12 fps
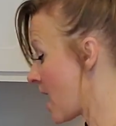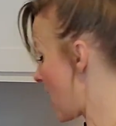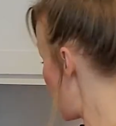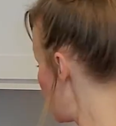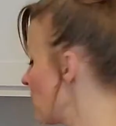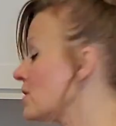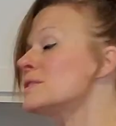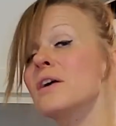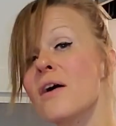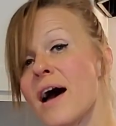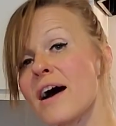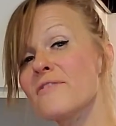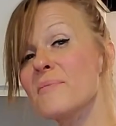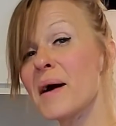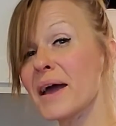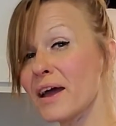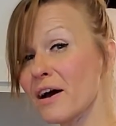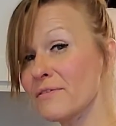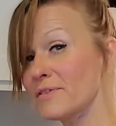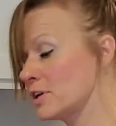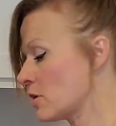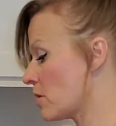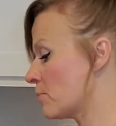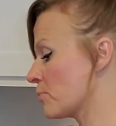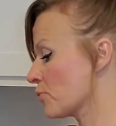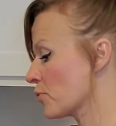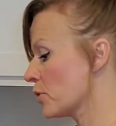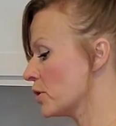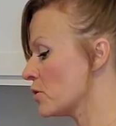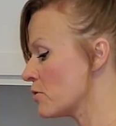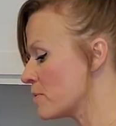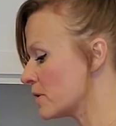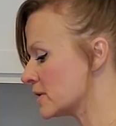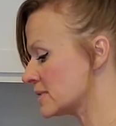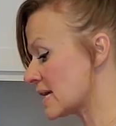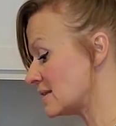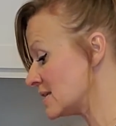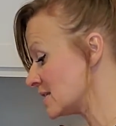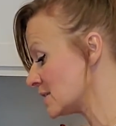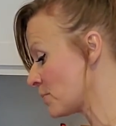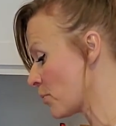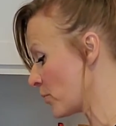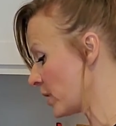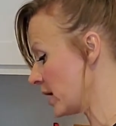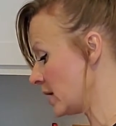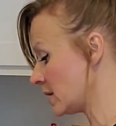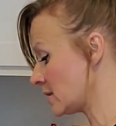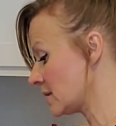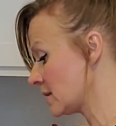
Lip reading: I also have my oven on broil because at this point,